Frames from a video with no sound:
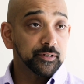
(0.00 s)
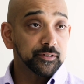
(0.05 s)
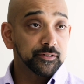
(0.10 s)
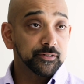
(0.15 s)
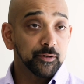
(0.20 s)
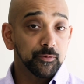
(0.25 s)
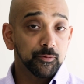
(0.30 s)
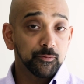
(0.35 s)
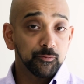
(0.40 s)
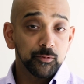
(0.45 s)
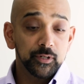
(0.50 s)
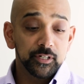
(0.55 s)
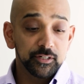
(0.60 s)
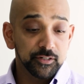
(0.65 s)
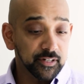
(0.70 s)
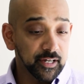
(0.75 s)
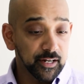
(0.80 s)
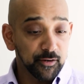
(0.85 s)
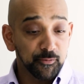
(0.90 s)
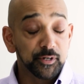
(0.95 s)
And so we
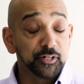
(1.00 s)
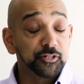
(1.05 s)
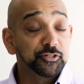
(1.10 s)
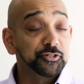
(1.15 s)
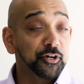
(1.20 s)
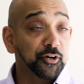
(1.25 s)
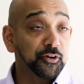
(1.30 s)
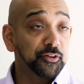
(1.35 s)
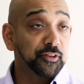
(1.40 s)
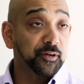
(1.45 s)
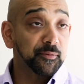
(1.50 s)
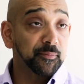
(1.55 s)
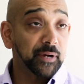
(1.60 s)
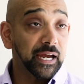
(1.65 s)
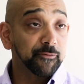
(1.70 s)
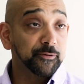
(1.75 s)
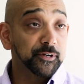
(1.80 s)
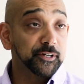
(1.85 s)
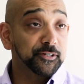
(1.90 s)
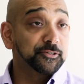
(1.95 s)
just kind of reassure them.
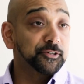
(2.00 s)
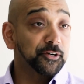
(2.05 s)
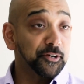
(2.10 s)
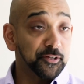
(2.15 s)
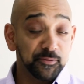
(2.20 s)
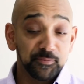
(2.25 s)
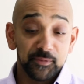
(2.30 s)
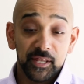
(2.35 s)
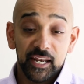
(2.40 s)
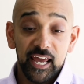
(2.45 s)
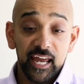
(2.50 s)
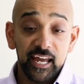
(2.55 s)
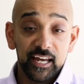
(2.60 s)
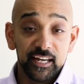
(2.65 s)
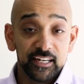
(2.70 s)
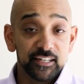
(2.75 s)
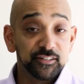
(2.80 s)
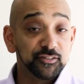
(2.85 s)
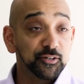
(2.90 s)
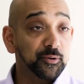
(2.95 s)
I reassure them that,
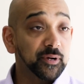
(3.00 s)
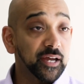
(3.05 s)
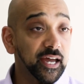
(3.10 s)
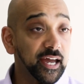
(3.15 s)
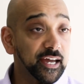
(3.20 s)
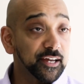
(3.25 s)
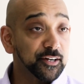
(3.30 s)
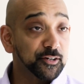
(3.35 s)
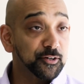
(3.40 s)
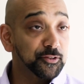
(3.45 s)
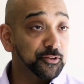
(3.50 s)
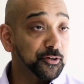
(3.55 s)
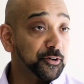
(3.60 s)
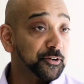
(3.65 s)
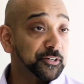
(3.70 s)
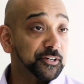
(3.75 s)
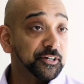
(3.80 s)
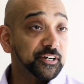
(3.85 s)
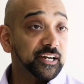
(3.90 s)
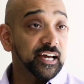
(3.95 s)
hey, it's okay in your
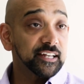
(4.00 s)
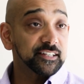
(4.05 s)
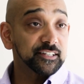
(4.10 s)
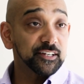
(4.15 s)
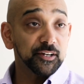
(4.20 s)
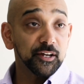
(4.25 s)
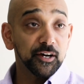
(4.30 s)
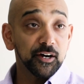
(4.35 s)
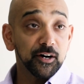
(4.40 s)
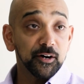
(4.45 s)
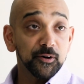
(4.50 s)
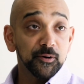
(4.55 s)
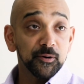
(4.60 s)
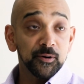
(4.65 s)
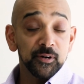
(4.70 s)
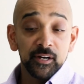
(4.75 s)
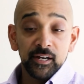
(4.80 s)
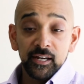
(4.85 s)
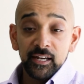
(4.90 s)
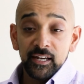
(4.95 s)
third year not to know.
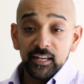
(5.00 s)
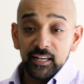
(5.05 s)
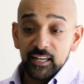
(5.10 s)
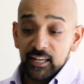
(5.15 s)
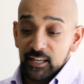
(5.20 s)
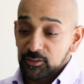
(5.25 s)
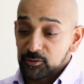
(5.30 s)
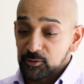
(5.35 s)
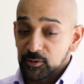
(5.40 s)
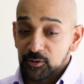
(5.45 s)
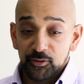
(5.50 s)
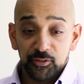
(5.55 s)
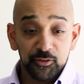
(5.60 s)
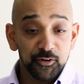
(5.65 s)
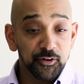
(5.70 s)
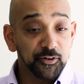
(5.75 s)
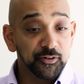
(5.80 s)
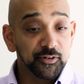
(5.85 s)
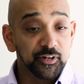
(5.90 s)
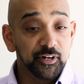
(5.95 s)
Get through your
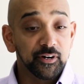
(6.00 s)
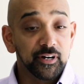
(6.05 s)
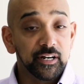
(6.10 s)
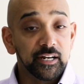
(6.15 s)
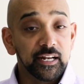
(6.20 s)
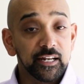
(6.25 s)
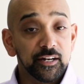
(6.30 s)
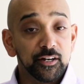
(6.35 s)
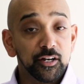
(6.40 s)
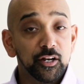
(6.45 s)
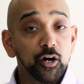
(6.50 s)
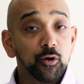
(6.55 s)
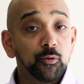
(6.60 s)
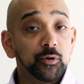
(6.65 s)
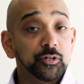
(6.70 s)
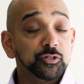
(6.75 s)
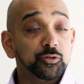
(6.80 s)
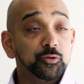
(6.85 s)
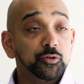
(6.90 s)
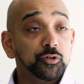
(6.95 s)
third year and, and know
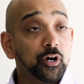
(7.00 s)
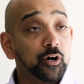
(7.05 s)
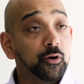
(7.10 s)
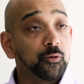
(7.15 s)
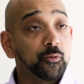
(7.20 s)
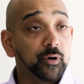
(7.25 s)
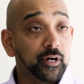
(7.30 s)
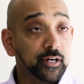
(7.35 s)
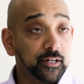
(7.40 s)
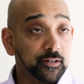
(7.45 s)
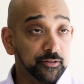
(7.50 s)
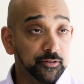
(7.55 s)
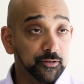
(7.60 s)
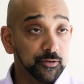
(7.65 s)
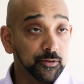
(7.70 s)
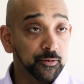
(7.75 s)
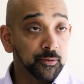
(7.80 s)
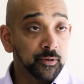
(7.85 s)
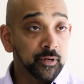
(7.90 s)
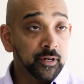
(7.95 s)
what you don't want to
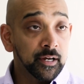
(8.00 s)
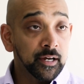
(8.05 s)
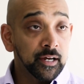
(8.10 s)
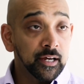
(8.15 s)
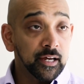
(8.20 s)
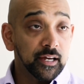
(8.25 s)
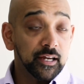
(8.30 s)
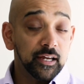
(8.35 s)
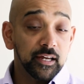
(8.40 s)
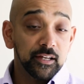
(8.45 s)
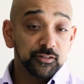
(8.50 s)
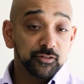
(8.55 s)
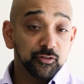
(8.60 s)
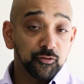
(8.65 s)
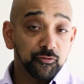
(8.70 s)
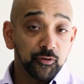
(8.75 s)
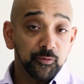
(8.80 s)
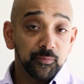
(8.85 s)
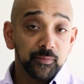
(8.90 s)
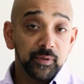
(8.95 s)
do. And, and so
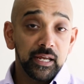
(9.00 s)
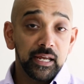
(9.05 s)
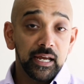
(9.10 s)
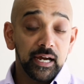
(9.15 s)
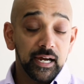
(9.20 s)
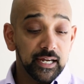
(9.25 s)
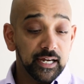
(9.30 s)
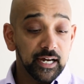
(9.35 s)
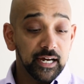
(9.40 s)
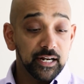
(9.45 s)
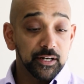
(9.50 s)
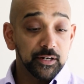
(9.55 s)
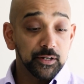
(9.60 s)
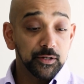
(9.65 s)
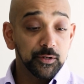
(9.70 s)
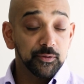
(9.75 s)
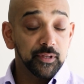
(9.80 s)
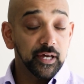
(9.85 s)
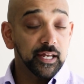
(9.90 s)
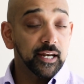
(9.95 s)
for me, I kind of
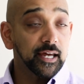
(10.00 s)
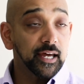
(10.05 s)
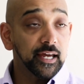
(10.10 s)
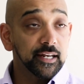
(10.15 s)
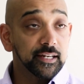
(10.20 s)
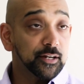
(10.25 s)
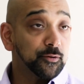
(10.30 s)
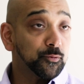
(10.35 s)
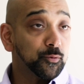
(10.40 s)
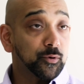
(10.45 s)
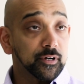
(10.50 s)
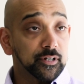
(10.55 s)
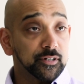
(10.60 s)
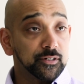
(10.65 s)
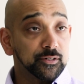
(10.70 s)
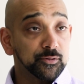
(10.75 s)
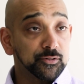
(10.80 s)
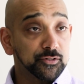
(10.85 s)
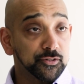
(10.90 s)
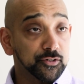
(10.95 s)
knew that I didn't want to
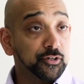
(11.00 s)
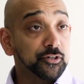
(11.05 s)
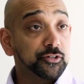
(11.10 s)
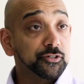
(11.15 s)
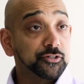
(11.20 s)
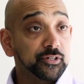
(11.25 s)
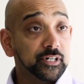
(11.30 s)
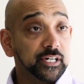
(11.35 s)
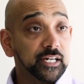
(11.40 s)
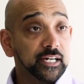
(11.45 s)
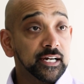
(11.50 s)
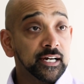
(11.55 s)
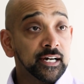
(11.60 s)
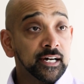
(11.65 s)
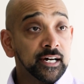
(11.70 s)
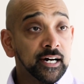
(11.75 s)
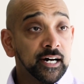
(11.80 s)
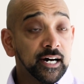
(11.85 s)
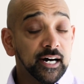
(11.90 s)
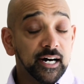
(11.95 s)
do surgery.
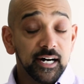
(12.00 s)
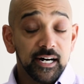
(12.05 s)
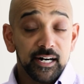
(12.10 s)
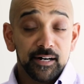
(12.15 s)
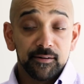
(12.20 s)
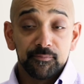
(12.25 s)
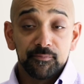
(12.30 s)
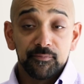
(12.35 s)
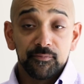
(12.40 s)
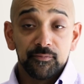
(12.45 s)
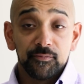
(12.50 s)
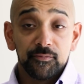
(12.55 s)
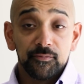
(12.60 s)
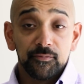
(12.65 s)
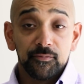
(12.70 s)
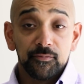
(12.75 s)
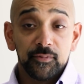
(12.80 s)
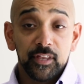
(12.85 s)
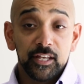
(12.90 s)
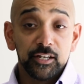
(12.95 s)
Um,
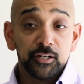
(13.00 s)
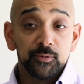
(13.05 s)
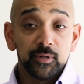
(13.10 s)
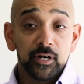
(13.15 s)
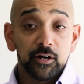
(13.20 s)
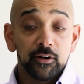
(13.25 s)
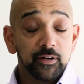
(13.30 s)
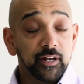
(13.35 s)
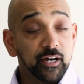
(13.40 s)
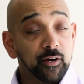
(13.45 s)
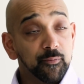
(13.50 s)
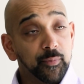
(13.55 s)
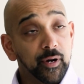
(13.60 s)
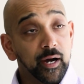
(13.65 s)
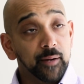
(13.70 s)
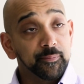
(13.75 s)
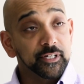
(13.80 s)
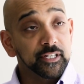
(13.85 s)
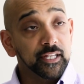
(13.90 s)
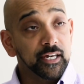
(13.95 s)
then you narrow down
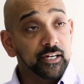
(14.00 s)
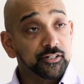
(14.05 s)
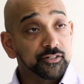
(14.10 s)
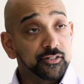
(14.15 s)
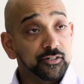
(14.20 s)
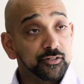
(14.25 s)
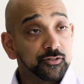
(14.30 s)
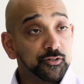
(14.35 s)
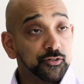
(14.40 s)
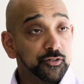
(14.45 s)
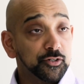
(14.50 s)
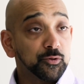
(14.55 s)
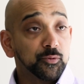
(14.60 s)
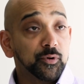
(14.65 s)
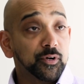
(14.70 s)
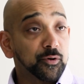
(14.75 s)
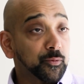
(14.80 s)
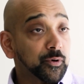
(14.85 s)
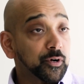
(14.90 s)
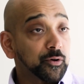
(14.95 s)
populations. So do you
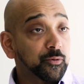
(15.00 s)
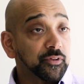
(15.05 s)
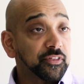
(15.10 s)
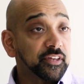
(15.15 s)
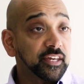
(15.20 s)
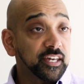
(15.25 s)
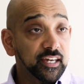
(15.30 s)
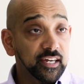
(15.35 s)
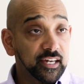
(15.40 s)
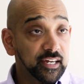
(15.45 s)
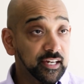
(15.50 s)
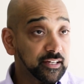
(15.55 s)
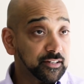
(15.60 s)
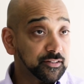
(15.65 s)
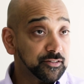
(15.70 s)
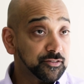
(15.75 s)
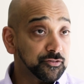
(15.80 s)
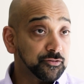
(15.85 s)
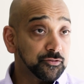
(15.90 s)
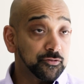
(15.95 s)
want to work with
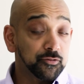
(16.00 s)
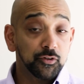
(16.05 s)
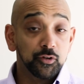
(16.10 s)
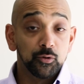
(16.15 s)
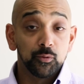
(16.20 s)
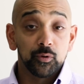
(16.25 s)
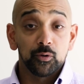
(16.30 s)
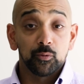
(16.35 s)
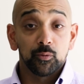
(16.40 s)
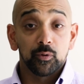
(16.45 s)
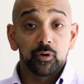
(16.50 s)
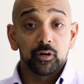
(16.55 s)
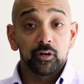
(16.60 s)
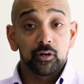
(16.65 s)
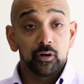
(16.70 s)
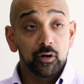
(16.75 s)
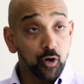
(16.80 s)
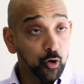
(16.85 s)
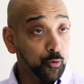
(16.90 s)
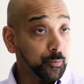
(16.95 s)
kids? Do you want to
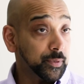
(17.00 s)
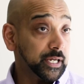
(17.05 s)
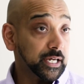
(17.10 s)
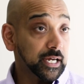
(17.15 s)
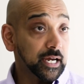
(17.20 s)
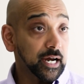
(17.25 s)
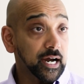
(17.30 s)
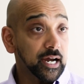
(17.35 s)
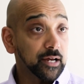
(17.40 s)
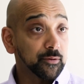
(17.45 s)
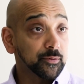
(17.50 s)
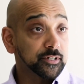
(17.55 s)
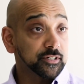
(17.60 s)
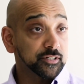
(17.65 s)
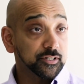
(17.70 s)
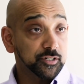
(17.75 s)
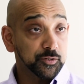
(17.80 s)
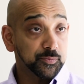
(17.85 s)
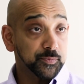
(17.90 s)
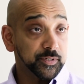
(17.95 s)
work OB-GYN, which
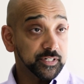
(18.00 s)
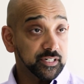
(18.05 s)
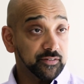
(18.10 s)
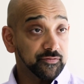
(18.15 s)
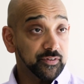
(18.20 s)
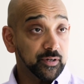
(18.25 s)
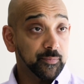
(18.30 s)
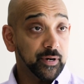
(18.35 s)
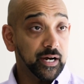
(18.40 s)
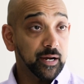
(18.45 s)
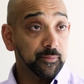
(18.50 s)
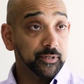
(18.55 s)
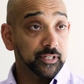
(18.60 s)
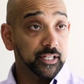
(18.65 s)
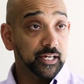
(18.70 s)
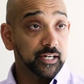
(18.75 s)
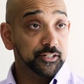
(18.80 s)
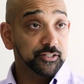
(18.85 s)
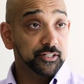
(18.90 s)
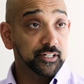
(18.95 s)
is a specific
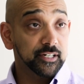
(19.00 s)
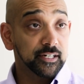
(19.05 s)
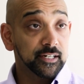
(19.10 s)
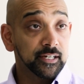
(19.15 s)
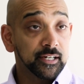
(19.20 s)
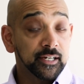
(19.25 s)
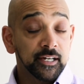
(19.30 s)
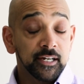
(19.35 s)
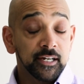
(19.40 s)
population?